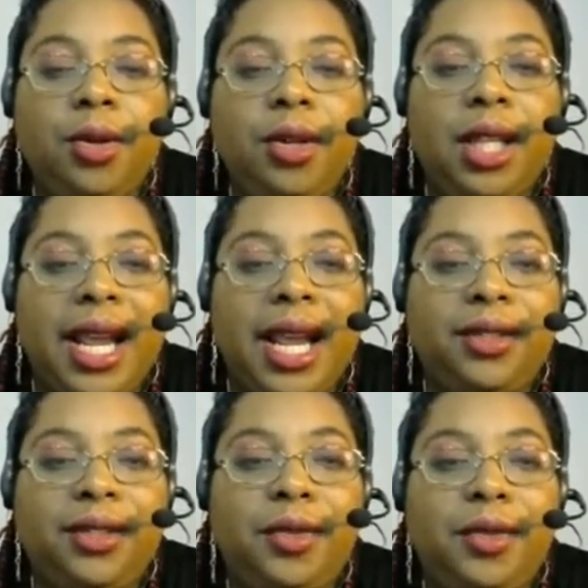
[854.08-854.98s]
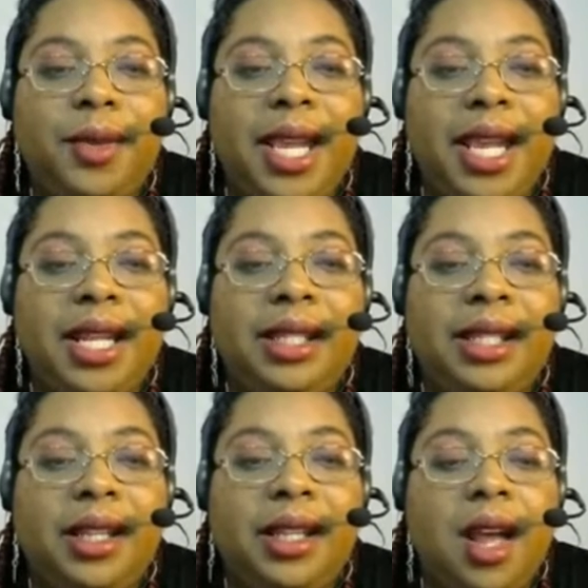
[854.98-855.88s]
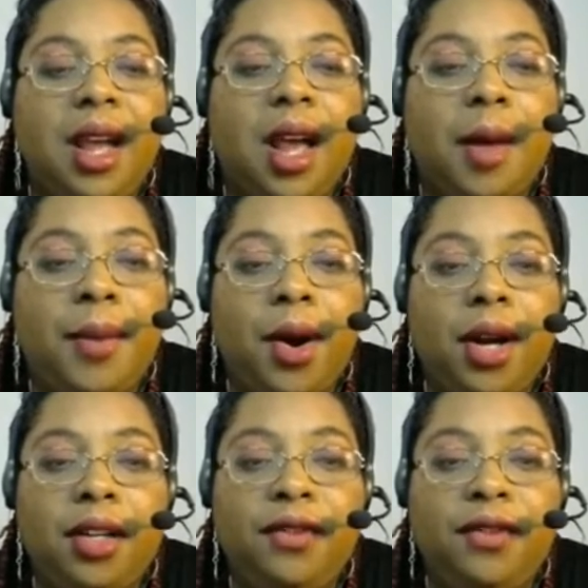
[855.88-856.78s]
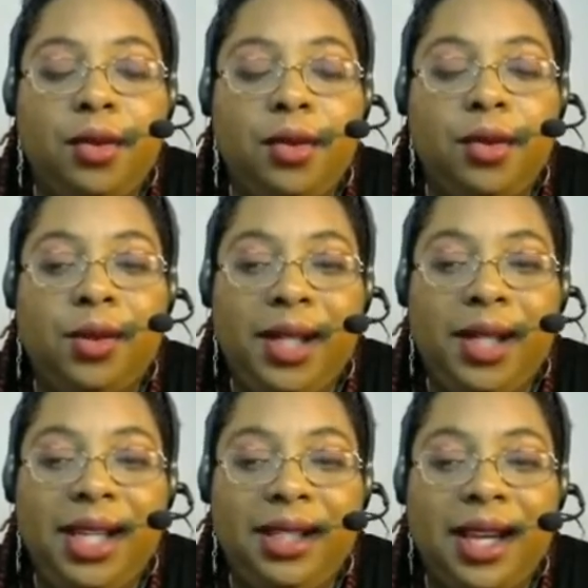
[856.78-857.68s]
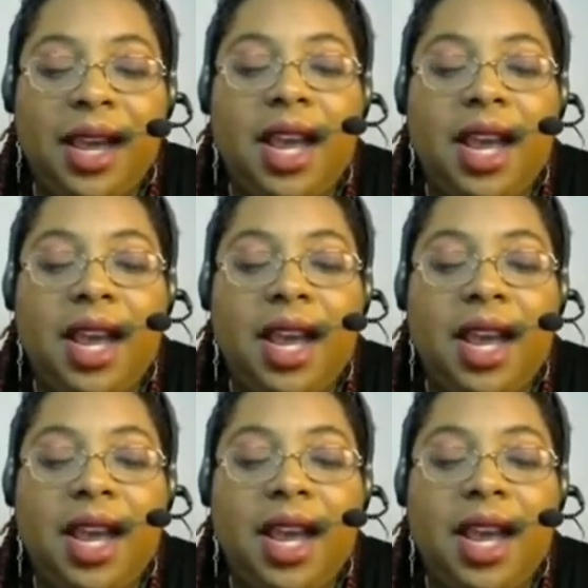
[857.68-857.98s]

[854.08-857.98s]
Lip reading: Google Classroom is a part of Google Suite.